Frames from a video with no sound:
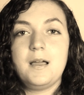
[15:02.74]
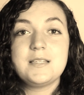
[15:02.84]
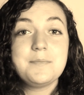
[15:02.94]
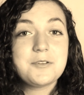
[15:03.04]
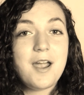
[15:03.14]

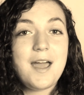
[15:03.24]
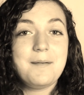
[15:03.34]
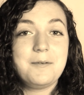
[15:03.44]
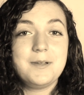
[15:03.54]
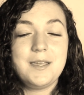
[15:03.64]
Subscribe,
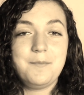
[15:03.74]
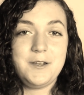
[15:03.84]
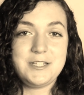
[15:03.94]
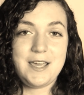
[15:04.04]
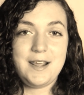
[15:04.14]
I'd really
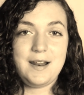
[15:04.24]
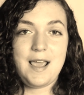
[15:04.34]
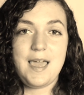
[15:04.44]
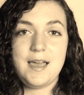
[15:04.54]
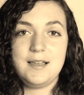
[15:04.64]
appreciate it,
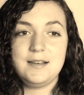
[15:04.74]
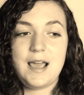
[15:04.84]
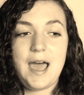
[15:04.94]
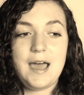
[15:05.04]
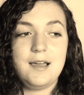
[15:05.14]
and
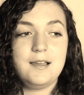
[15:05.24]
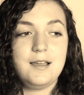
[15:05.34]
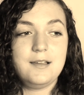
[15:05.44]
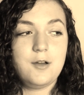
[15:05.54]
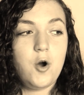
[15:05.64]
I
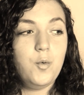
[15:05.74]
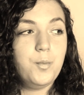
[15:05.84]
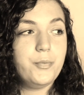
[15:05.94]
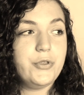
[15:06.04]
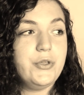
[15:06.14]
hope
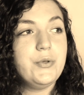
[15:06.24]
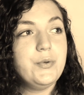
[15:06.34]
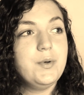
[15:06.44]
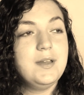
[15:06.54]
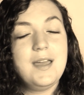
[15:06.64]
you
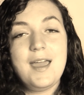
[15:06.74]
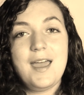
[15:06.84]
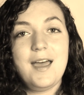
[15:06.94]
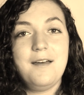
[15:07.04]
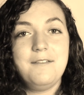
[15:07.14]

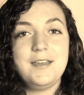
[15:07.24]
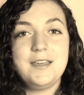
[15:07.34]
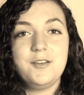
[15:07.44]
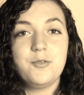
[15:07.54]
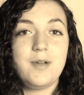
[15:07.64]
have
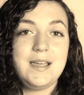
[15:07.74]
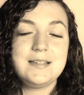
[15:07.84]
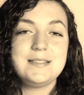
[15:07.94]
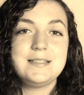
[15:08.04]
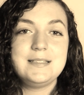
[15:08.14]
a
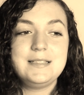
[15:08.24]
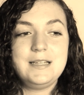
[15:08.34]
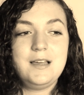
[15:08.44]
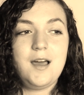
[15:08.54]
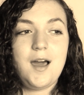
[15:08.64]
great
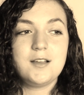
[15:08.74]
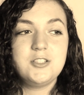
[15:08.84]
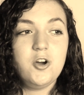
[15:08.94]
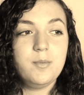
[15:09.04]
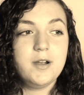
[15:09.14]

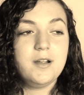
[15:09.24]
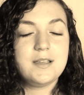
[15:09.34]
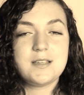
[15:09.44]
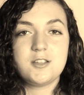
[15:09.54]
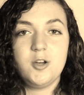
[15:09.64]
October,
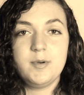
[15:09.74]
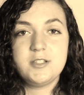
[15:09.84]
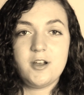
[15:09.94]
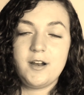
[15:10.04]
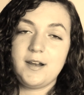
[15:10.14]
because October's
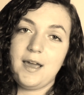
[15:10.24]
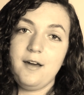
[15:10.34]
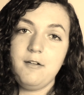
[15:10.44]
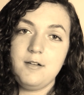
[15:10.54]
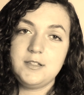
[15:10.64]
starting
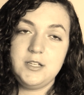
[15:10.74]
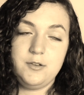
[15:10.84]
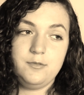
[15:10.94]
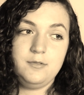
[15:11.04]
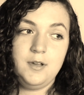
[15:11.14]
now,
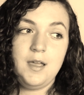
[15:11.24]
soon,